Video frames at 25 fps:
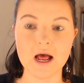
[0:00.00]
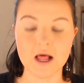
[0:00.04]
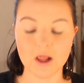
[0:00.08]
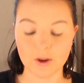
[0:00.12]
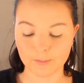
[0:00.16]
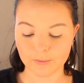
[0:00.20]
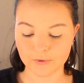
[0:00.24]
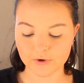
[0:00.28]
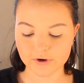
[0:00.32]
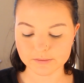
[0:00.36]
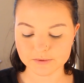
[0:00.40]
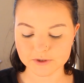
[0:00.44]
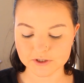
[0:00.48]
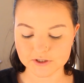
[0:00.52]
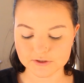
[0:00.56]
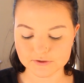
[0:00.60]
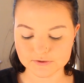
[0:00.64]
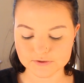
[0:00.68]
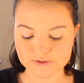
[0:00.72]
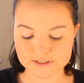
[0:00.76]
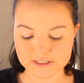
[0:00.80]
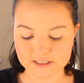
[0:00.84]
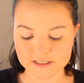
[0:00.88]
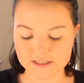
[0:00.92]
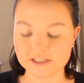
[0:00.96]
I'll probably
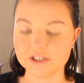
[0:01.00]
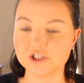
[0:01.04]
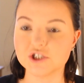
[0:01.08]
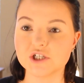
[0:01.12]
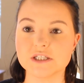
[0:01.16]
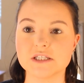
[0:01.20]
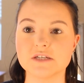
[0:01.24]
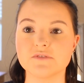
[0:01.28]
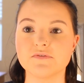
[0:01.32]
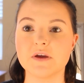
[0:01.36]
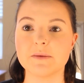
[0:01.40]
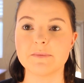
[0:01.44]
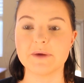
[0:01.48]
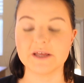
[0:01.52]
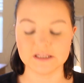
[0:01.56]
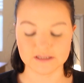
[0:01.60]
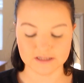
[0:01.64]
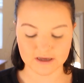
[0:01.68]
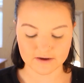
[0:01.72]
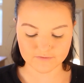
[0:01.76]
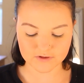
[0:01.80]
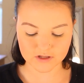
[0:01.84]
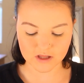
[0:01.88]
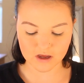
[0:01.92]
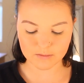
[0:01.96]
use the Justify My
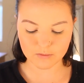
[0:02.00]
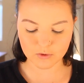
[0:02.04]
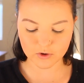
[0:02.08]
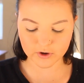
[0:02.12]
Love a lot